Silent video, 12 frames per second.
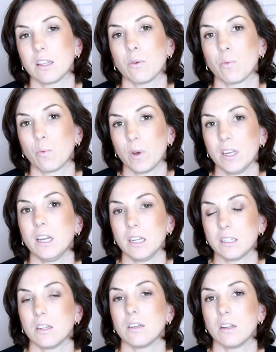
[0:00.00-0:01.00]
that we
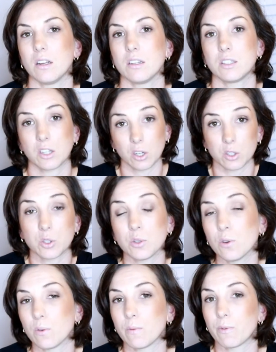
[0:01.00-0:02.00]
need to
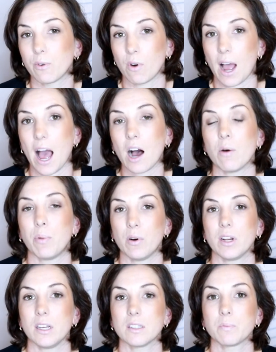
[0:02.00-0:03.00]
consume for our
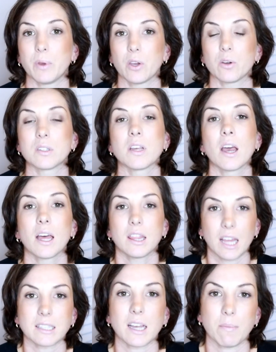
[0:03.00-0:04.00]
bodies, because
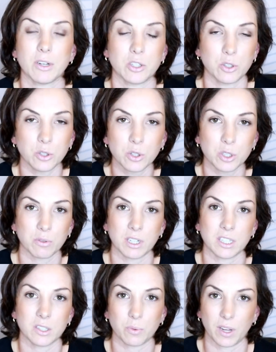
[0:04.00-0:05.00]
that's how much
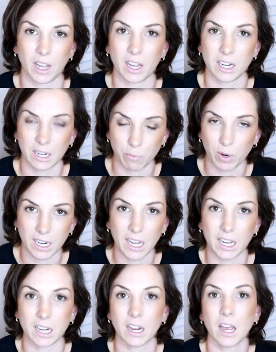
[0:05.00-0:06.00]
nutrients we
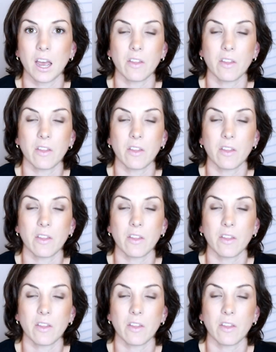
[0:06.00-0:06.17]
need.